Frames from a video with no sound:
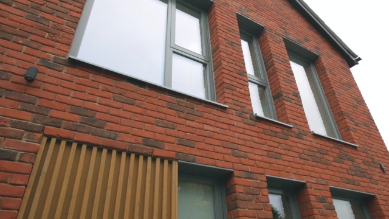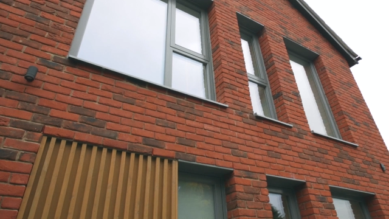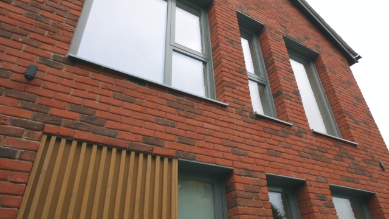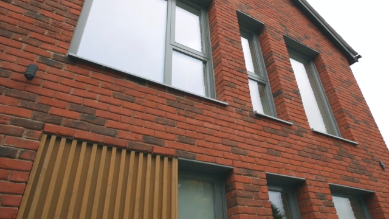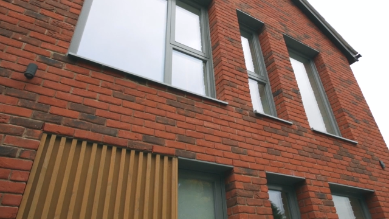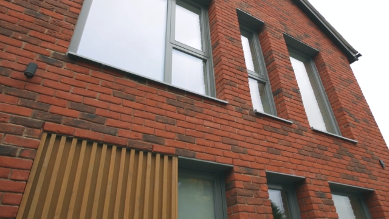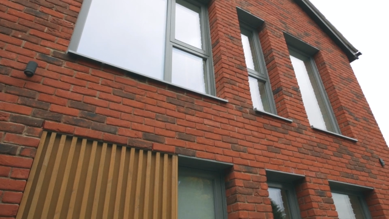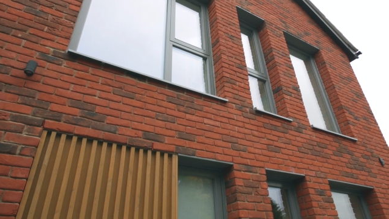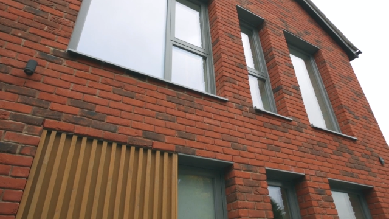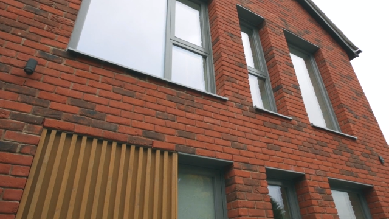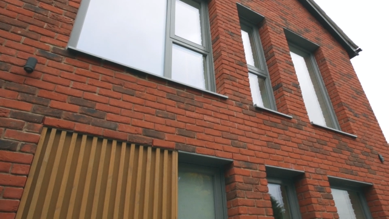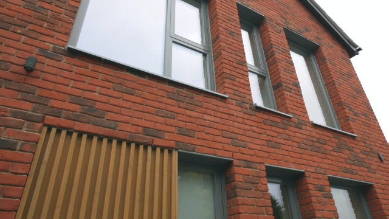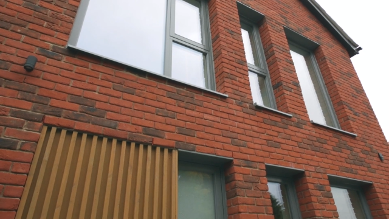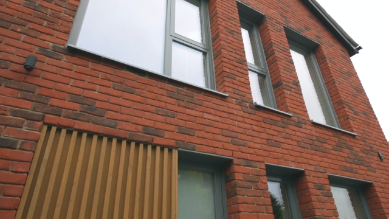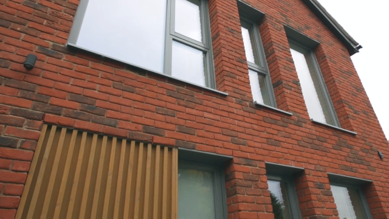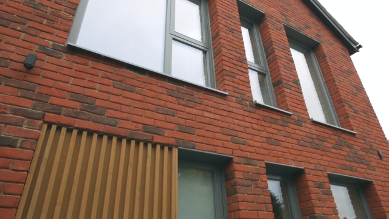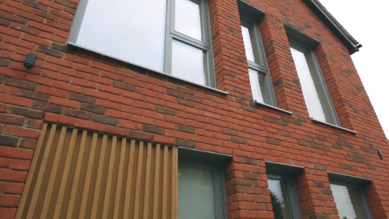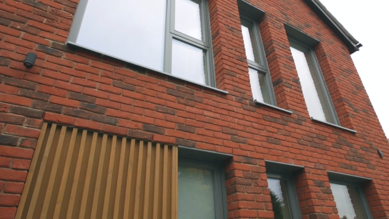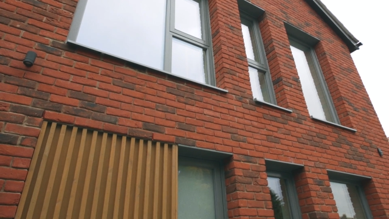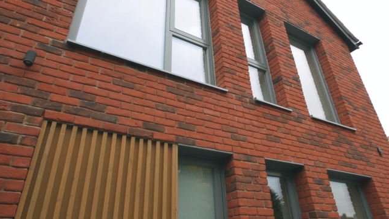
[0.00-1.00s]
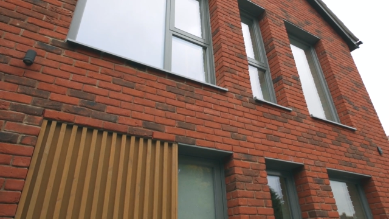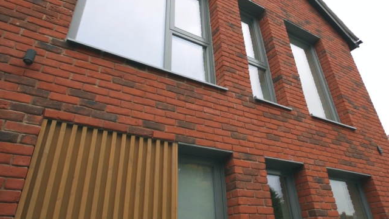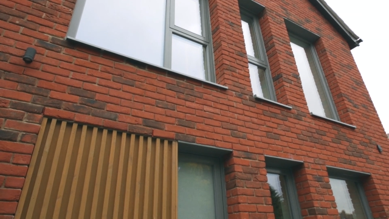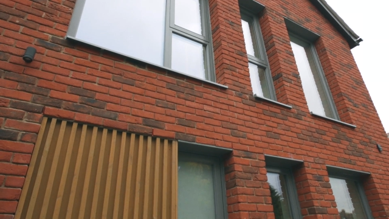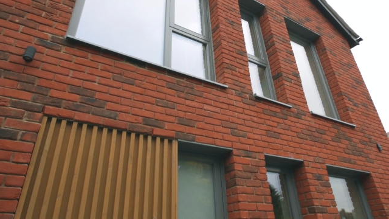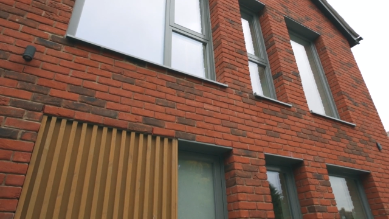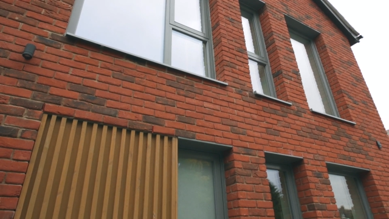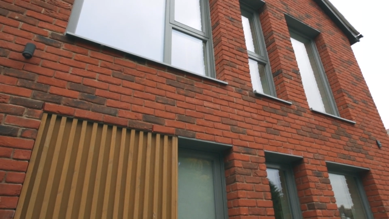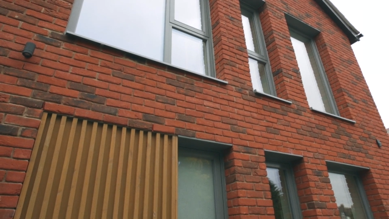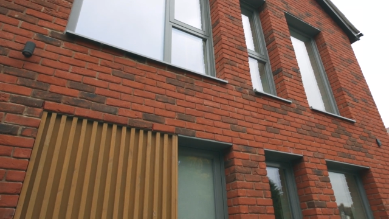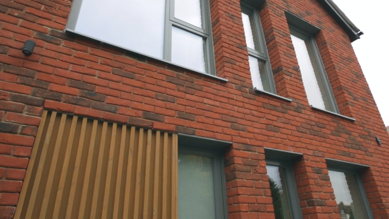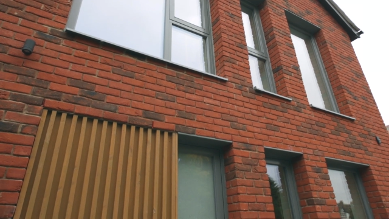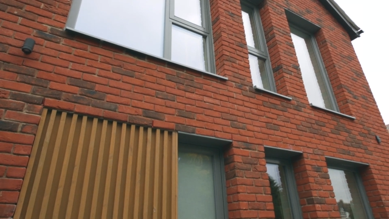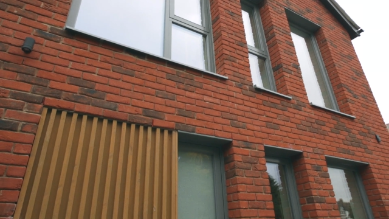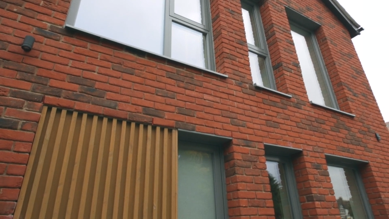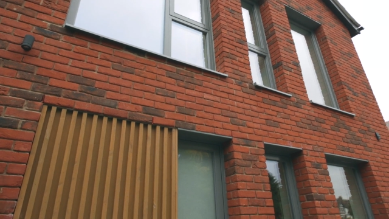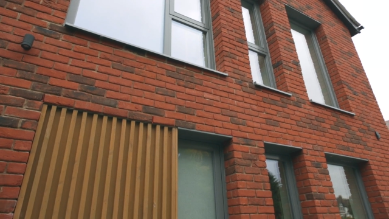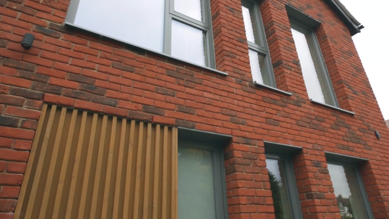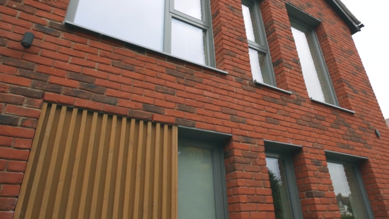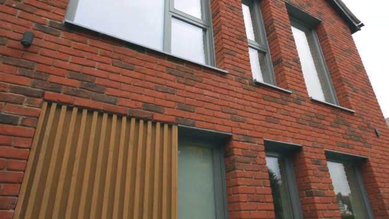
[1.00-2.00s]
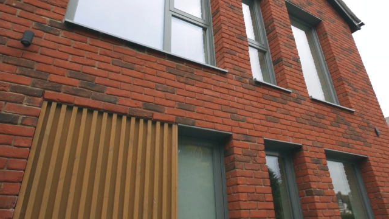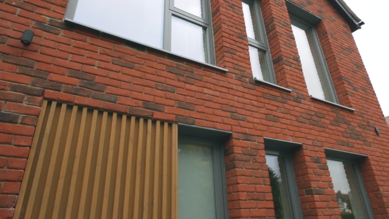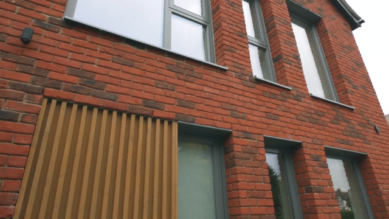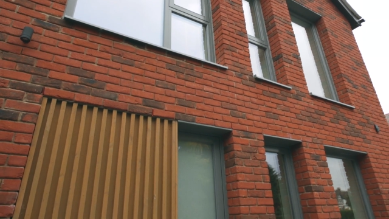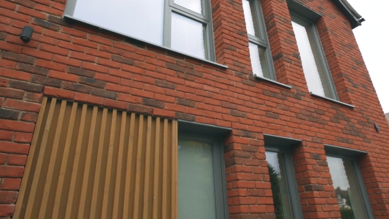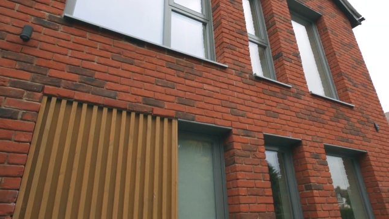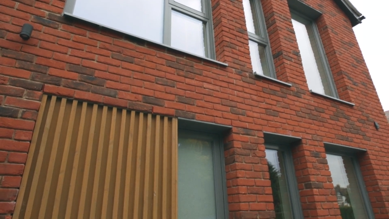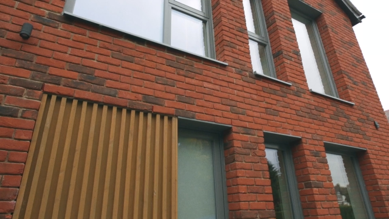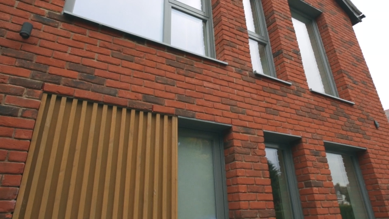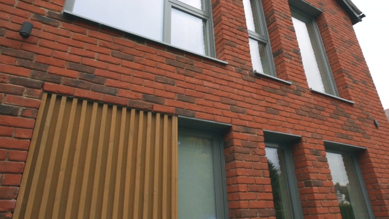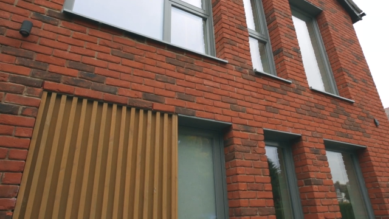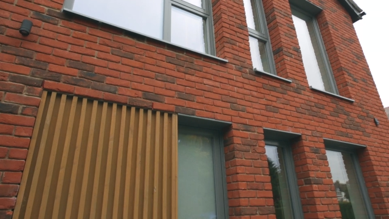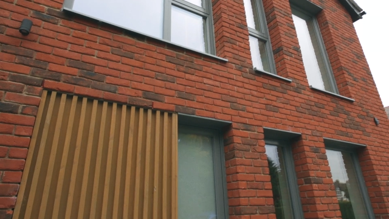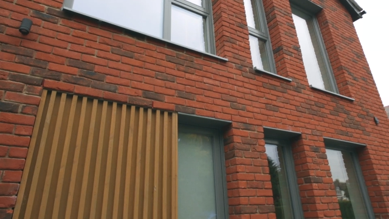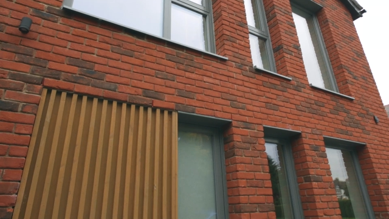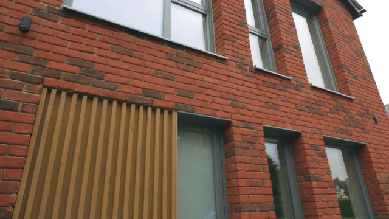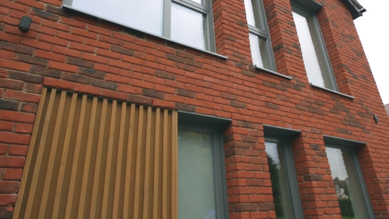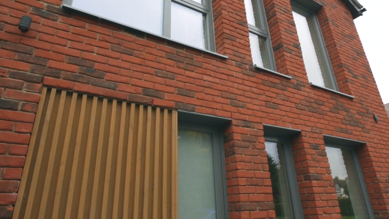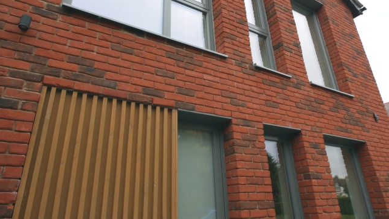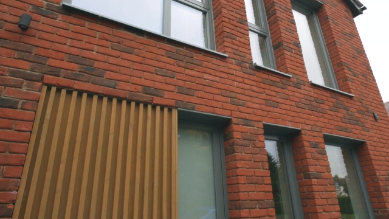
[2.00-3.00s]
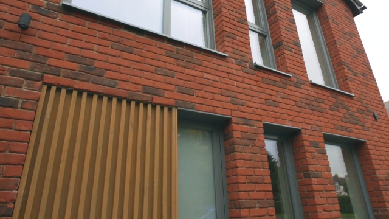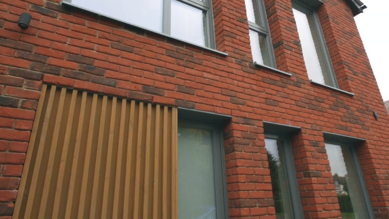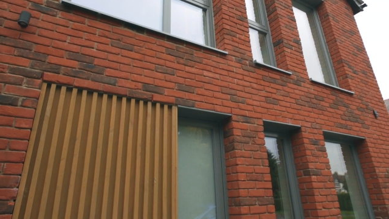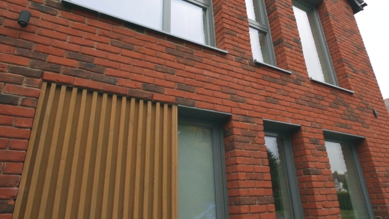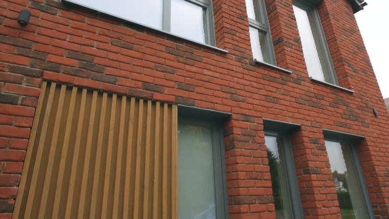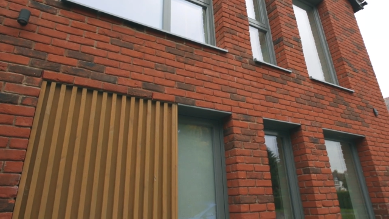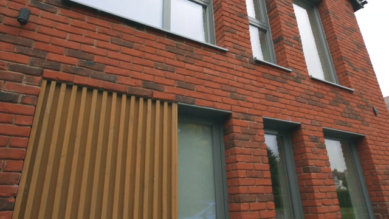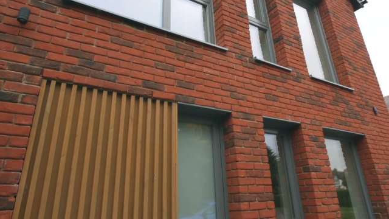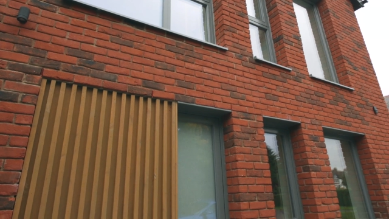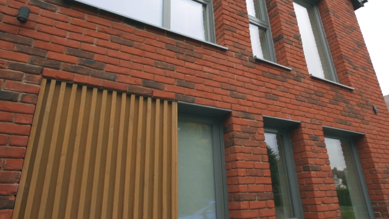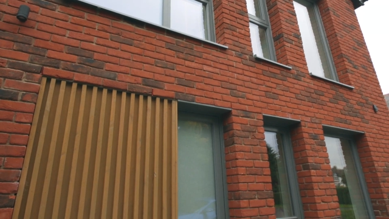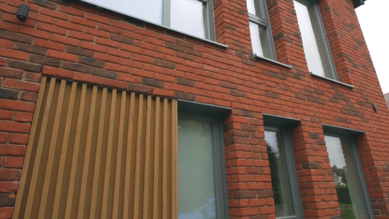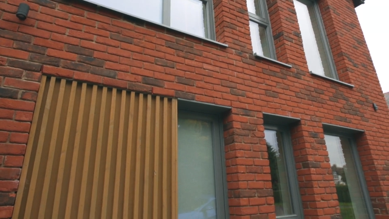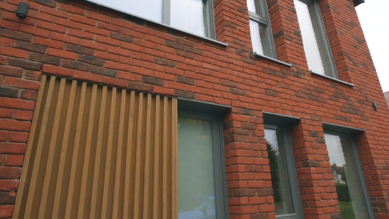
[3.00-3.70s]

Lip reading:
[unreadable: no face in view]